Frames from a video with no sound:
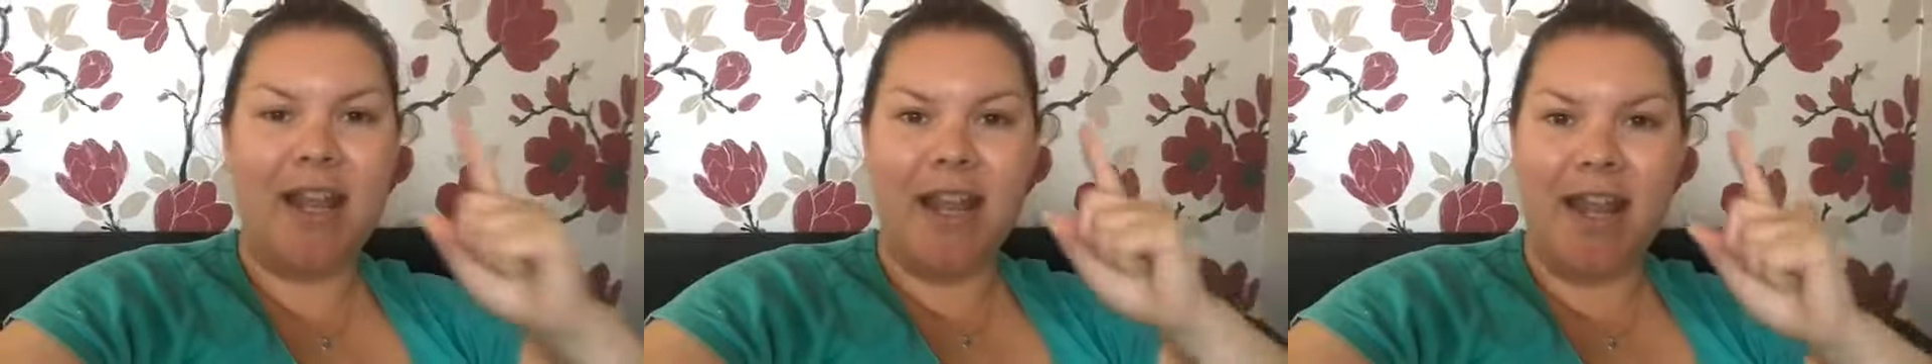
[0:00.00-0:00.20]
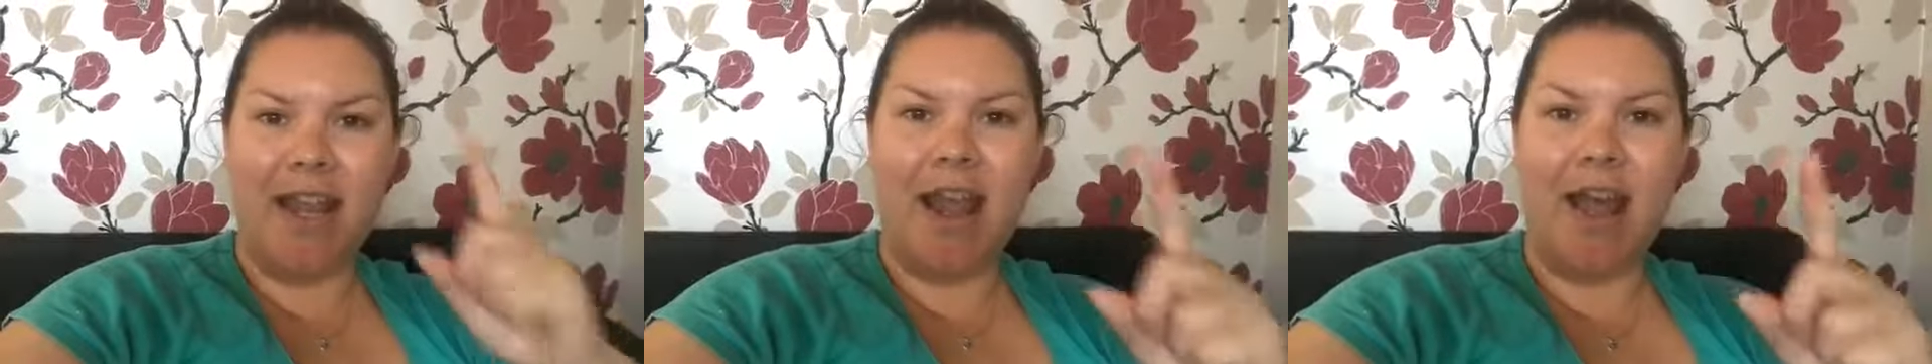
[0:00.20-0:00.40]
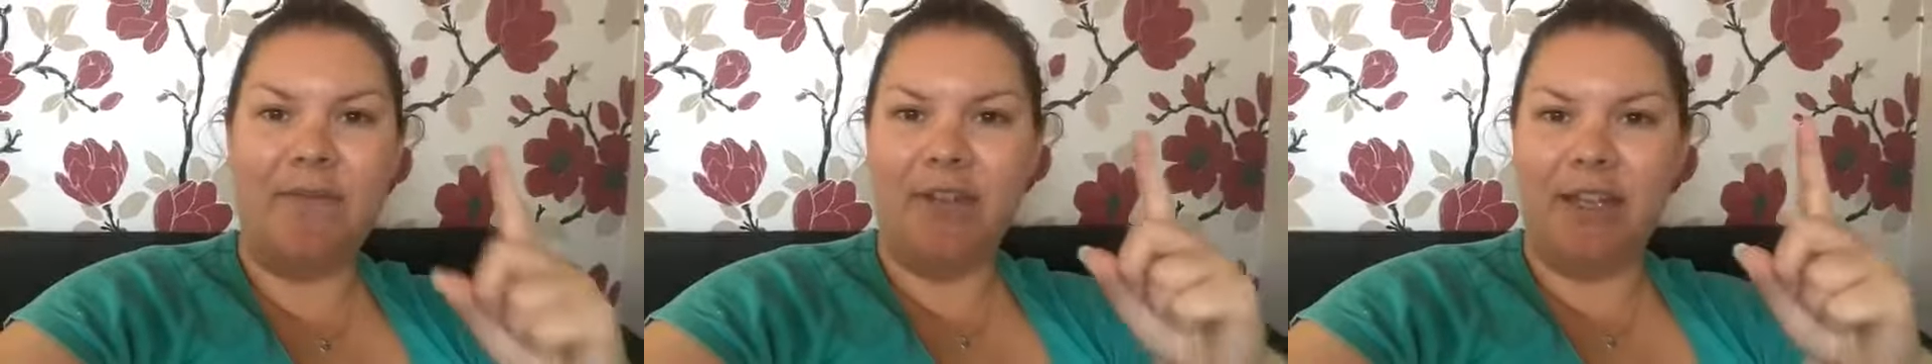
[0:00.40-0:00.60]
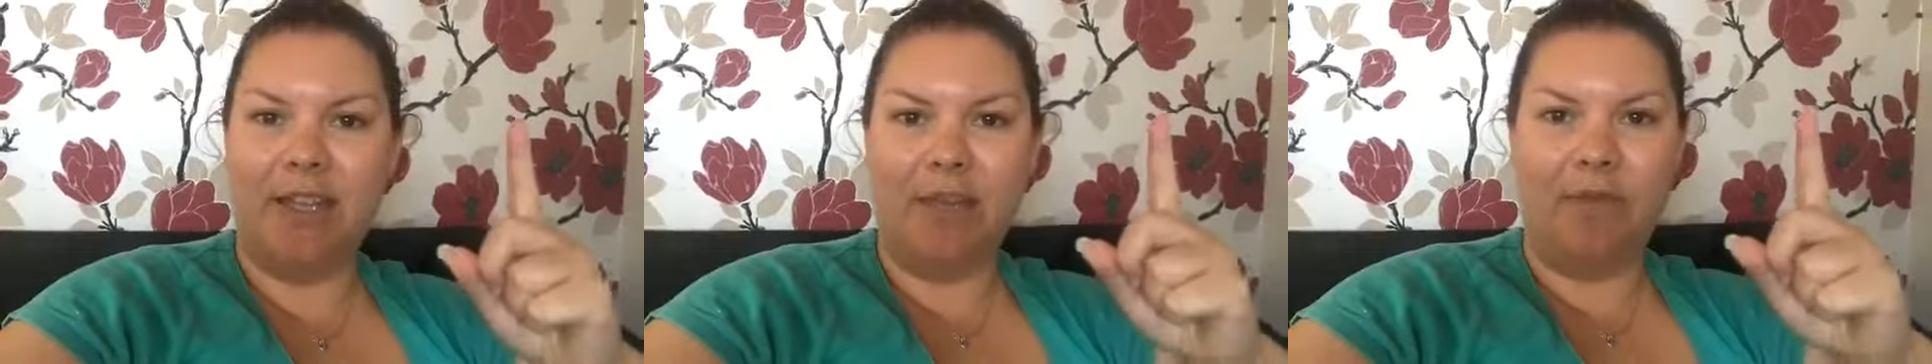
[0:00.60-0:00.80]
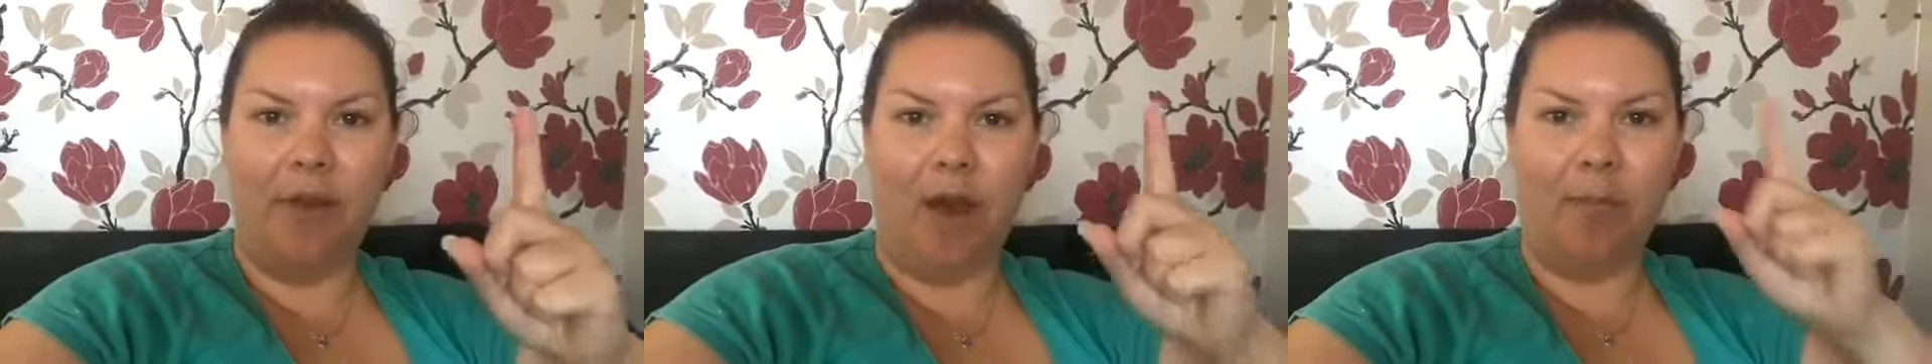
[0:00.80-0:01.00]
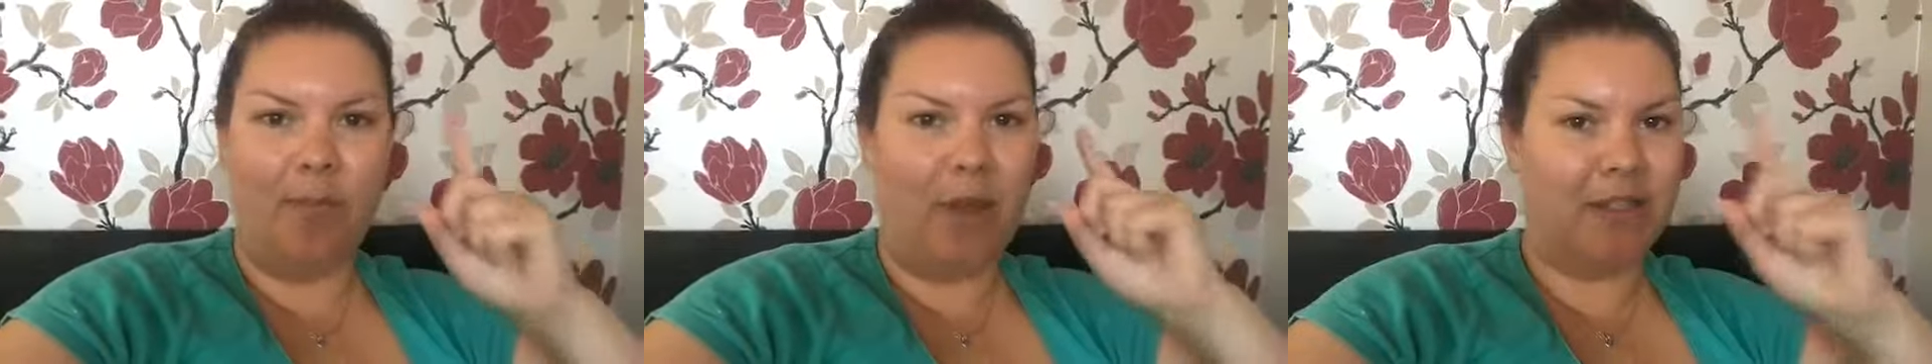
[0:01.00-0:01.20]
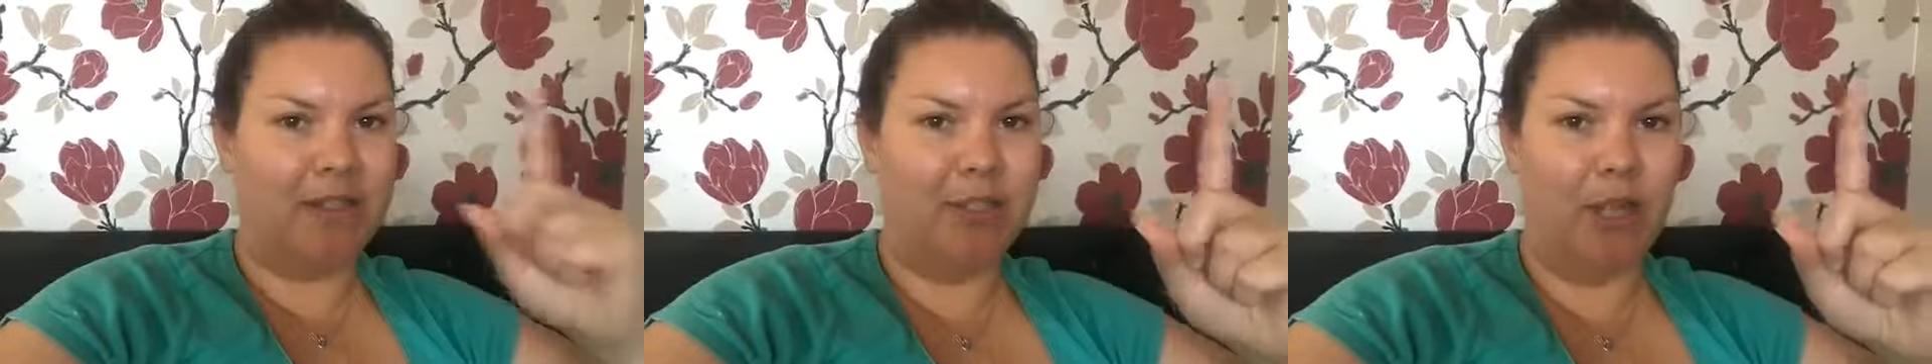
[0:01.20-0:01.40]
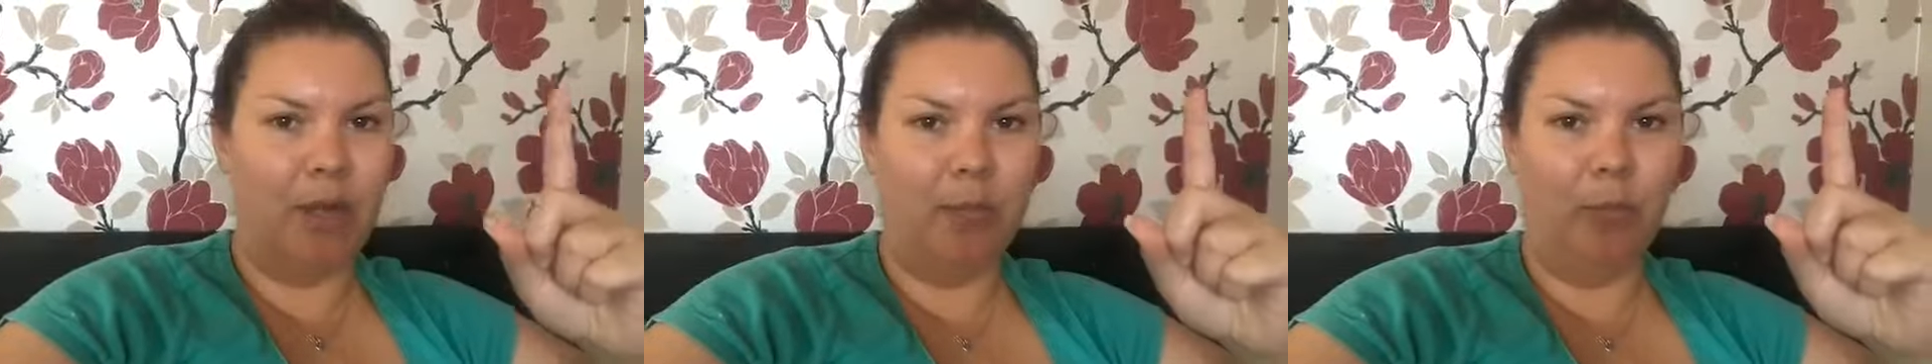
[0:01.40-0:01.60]
never give up. That's
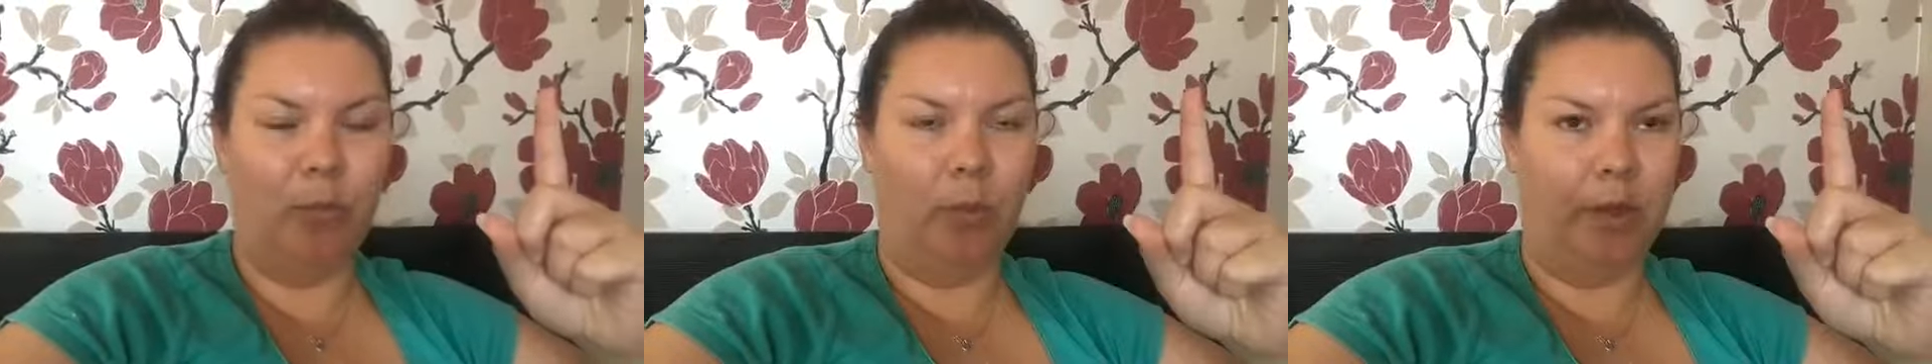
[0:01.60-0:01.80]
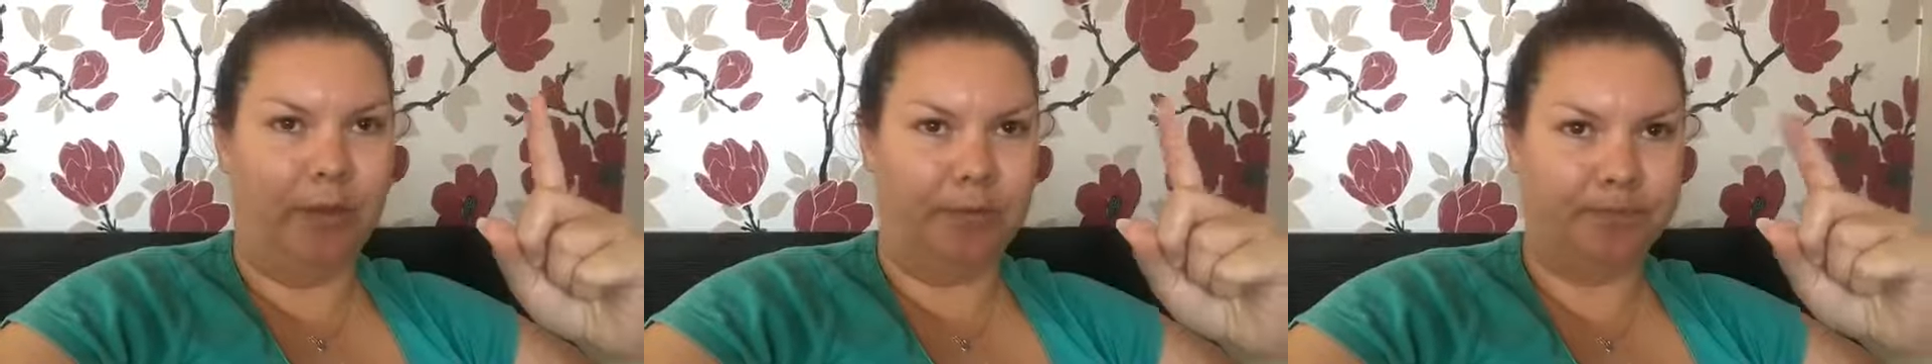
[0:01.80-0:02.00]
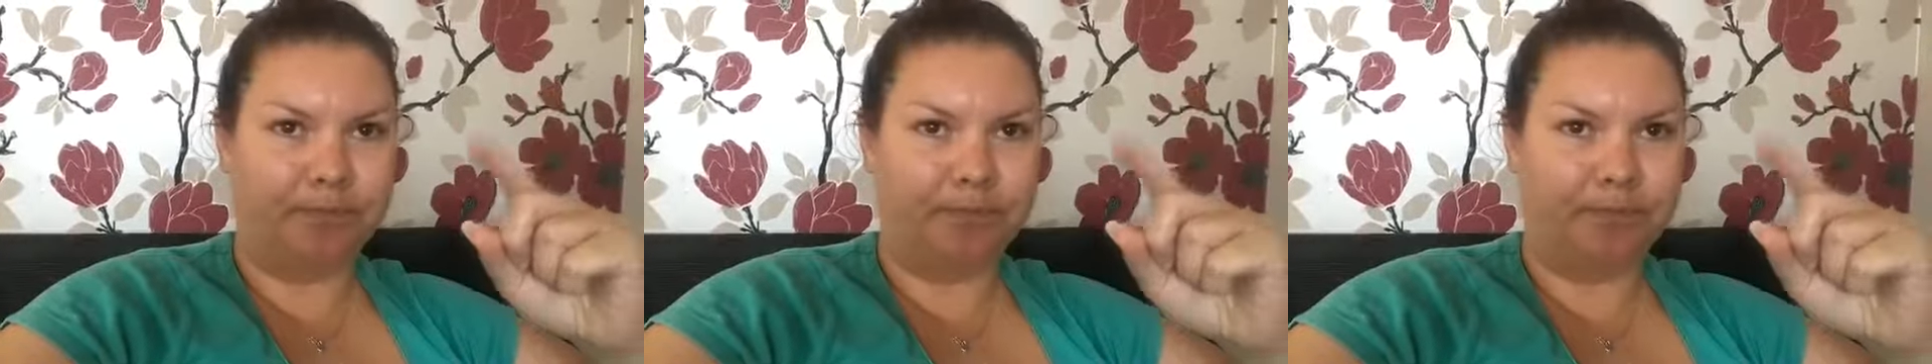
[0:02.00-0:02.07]
number one.